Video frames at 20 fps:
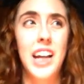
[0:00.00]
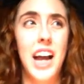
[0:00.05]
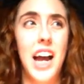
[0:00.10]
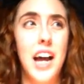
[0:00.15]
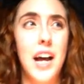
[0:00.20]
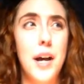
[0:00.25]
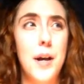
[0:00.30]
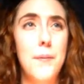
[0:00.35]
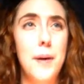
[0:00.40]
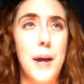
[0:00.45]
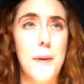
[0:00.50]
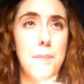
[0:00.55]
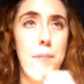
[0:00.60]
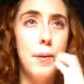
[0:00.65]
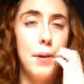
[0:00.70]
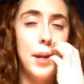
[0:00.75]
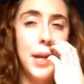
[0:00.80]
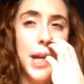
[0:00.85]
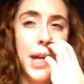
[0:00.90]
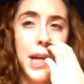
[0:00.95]
I
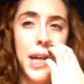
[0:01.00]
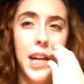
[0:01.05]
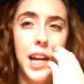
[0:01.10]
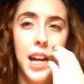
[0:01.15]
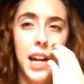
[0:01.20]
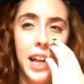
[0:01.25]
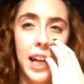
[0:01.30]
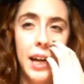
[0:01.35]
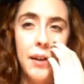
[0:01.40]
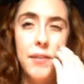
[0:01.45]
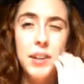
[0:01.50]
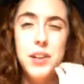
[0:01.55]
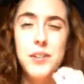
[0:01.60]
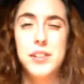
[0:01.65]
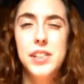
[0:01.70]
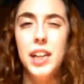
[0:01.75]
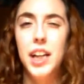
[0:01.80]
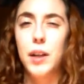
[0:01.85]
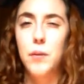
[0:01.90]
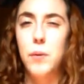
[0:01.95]
put it, like, I would
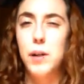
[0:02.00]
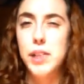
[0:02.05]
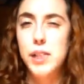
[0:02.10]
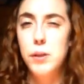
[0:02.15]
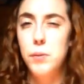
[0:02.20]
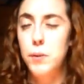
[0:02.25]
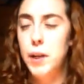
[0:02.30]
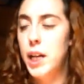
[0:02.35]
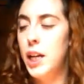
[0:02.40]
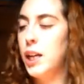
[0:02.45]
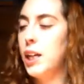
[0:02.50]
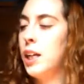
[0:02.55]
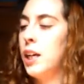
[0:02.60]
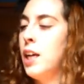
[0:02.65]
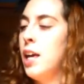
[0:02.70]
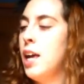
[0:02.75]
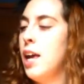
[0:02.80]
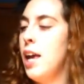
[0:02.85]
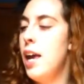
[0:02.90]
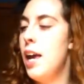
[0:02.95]
use it, like, once a week,
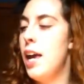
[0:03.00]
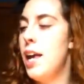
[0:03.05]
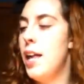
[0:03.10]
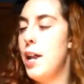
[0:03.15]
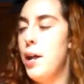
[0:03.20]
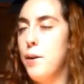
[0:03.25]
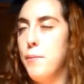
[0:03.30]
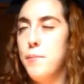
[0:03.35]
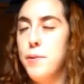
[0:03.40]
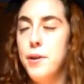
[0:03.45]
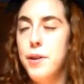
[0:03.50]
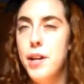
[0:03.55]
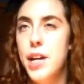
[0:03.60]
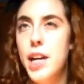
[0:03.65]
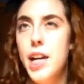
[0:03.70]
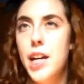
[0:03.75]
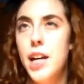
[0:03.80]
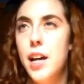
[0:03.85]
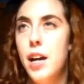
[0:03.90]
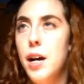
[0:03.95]
and I put
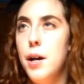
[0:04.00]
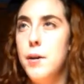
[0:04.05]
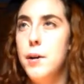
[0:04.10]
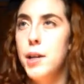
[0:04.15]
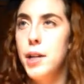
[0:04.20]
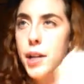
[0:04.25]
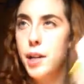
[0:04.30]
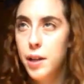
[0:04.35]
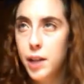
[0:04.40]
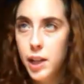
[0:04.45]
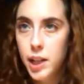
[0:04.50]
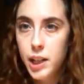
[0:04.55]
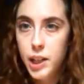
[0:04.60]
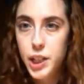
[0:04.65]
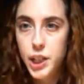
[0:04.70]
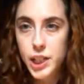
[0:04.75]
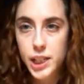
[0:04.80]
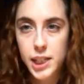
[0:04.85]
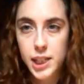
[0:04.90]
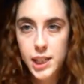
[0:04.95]
it on
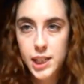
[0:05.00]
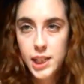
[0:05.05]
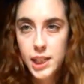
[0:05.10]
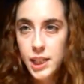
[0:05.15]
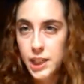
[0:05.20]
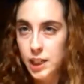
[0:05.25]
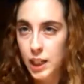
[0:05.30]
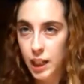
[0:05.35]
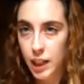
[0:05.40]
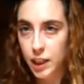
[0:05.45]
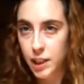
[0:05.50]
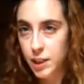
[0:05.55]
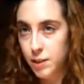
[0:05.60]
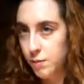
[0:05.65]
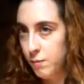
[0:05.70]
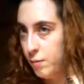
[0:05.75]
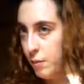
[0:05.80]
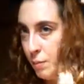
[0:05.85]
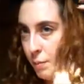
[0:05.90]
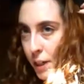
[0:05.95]
just like
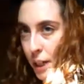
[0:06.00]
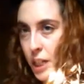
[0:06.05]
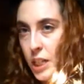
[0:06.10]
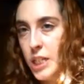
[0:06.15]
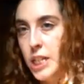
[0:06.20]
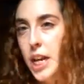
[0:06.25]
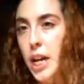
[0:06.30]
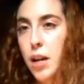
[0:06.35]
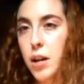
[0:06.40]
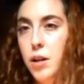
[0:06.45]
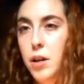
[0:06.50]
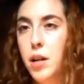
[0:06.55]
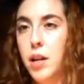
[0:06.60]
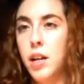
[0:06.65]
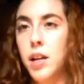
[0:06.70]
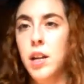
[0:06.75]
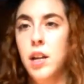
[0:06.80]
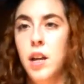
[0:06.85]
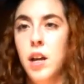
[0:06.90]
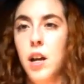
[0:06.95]
from here down
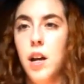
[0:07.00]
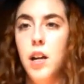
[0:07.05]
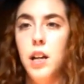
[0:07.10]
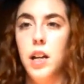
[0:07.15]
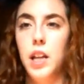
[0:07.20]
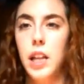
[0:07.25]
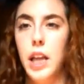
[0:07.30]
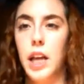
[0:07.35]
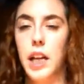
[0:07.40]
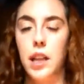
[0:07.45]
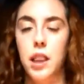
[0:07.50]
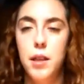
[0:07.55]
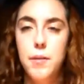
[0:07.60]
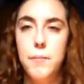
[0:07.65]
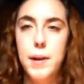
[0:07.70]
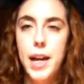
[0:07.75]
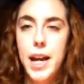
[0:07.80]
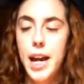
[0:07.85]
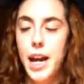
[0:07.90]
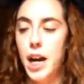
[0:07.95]
on the length of
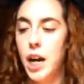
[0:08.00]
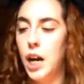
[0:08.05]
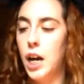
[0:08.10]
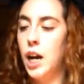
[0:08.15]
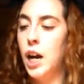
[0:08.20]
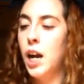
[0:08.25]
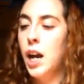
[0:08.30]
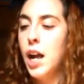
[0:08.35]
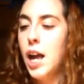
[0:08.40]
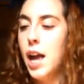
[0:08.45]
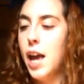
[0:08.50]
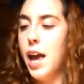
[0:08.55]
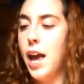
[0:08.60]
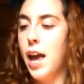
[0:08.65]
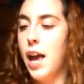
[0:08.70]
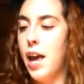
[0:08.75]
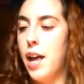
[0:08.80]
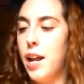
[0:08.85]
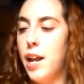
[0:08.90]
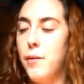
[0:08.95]
my hair,
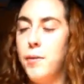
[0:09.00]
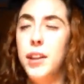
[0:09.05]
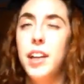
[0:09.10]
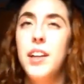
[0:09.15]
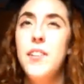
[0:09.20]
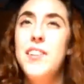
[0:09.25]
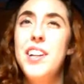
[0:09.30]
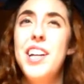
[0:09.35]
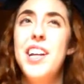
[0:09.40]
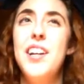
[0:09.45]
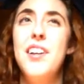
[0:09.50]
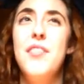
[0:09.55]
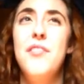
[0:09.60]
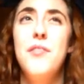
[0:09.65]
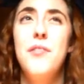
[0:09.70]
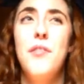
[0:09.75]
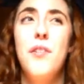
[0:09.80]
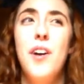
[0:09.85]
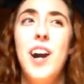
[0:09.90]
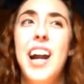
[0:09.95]
and I would leave it in
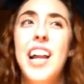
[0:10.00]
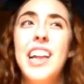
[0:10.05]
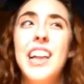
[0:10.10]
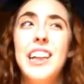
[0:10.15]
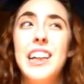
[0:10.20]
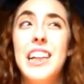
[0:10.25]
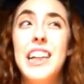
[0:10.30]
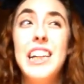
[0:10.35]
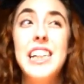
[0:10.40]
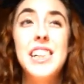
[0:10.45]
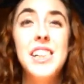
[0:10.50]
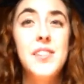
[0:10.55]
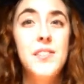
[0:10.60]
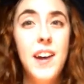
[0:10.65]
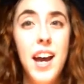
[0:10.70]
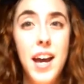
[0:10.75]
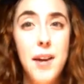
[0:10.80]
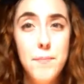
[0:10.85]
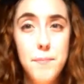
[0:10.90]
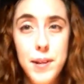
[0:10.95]
for at least
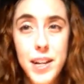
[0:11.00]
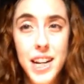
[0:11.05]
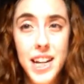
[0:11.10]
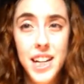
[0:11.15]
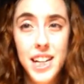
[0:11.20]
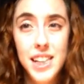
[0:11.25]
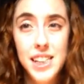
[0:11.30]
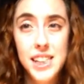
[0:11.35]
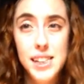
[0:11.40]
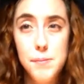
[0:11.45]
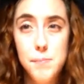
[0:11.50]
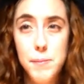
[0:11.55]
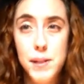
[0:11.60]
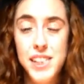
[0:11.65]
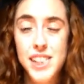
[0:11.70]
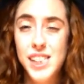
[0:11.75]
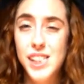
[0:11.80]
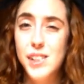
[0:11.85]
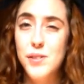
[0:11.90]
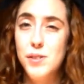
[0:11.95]
5 minutes,
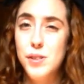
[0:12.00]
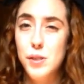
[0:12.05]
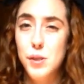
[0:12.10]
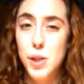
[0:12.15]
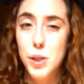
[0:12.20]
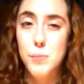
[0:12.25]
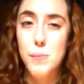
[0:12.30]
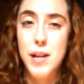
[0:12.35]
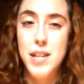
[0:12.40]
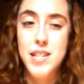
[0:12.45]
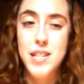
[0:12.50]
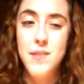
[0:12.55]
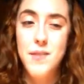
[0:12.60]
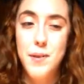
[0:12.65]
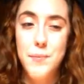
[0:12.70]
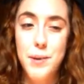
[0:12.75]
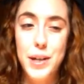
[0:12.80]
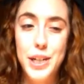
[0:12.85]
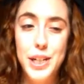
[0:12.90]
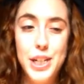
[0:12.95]
but since it was so expensive,
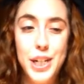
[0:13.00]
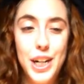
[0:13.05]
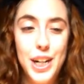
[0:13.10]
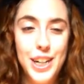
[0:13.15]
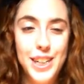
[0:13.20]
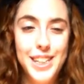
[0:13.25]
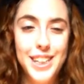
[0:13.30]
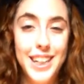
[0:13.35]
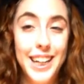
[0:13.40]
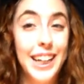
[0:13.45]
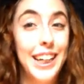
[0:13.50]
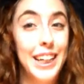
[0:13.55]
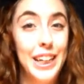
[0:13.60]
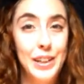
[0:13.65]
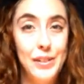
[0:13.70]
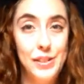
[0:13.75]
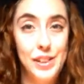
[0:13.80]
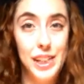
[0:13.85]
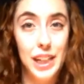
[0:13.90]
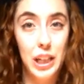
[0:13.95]
I made sure to like
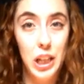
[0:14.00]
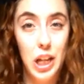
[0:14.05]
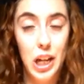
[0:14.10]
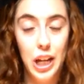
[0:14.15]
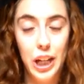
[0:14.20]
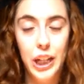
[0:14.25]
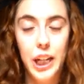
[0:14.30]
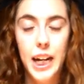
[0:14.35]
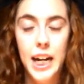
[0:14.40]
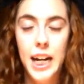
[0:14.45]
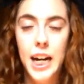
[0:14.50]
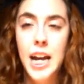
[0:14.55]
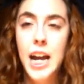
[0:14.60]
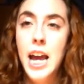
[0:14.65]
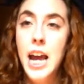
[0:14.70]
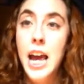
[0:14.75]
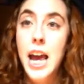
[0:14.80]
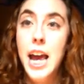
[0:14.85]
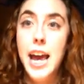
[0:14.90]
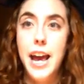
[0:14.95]
use it longer,
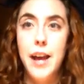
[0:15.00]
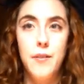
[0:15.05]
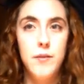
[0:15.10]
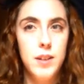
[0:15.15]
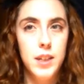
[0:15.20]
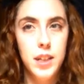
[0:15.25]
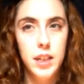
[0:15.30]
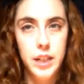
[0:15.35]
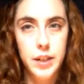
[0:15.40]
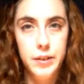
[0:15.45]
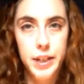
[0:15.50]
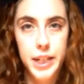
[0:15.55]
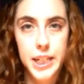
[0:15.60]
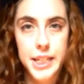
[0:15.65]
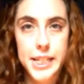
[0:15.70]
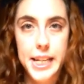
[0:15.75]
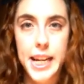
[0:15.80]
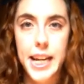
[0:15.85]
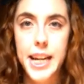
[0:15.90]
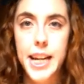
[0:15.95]
and for good
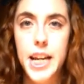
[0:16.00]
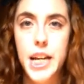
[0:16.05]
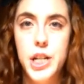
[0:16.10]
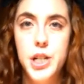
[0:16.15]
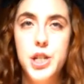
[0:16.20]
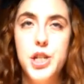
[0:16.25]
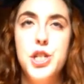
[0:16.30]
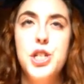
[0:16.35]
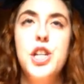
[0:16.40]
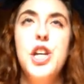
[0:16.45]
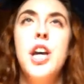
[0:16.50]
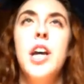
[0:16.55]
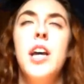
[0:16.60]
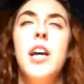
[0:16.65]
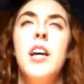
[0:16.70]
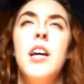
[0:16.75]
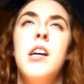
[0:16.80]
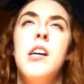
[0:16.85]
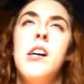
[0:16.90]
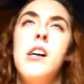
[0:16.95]
reason. It's just,
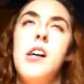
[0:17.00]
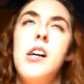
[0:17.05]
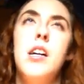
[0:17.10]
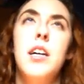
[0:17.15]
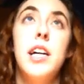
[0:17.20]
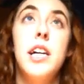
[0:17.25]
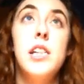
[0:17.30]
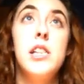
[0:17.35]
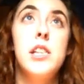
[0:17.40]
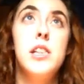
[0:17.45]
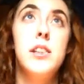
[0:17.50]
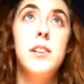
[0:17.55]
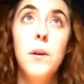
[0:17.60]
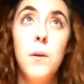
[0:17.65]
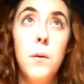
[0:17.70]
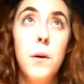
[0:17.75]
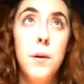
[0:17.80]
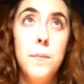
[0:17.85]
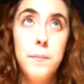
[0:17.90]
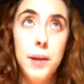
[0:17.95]
it's
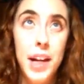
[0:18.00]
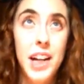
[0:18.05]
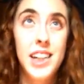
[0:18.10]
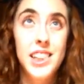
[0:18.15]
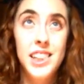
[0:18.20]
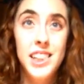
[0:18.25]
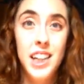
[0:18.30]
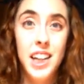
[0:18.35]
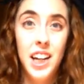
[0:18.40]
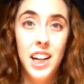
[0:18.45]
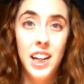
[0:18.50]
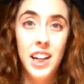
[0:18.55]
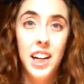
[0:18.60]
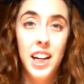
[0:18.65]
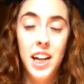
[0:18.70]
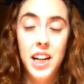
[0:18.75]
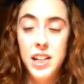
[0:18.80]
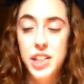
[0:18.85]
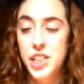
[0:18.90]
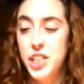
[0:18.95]
so amazing.
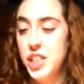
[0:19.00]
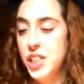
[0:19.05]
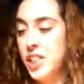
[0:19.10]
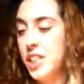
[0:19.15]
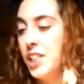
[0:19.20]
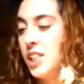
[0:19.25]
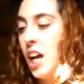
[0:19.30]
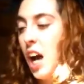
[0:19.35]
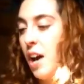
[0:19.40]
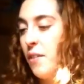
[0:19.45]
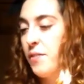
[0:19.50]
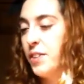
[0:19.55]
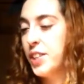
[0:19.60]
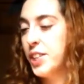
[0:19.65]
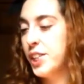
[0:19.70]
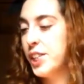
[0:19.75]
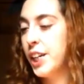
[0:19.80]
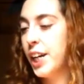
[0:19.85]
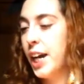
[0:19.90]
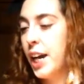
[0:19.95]
It just
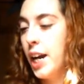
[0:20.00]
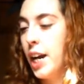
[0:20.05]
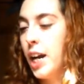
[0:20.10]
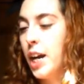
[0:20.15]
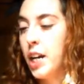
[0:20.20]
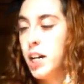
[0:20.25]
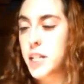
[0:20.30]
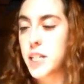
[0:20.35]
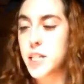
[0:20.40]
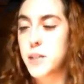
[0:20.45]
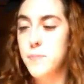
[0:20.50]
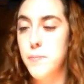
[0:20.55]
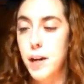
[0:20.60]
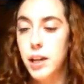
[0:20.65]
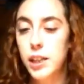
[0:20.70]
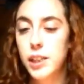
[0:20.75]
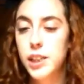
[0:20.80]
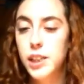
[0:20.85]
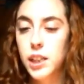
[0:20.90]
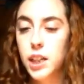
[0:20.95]
softens your hair, it
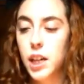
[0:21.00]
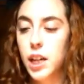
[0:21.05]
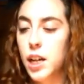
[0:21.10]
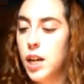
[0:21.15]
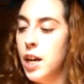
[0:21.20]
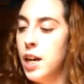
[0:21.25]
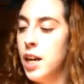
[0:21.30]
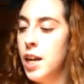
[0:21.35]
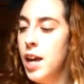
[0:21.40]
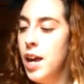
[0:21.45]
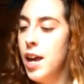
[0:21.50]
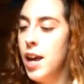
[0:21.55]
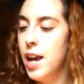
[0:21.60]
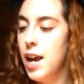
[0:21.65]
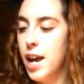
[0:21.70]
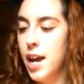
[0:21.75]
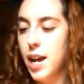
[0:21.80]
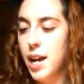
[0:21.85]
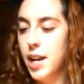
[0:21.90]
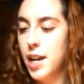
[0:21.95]
smells good,
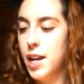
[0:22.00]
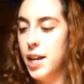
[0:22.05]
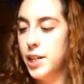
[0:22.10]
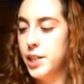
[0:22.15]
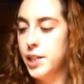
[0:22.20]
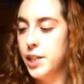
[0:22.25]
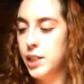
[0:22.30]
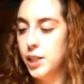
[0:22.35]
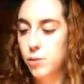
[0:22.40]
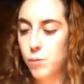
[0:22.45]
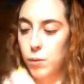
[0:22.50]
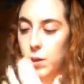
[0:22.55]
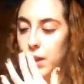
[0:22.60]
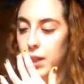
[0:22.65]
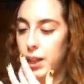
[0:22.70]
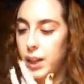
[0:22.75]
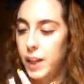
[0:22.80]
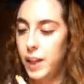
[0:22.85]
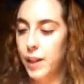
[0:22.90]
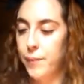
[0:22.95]
and it just
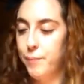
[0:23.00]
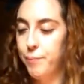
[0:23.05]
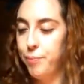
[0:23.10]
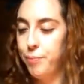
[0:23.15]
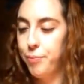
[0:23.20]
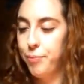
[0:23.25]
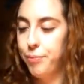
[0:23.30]
really,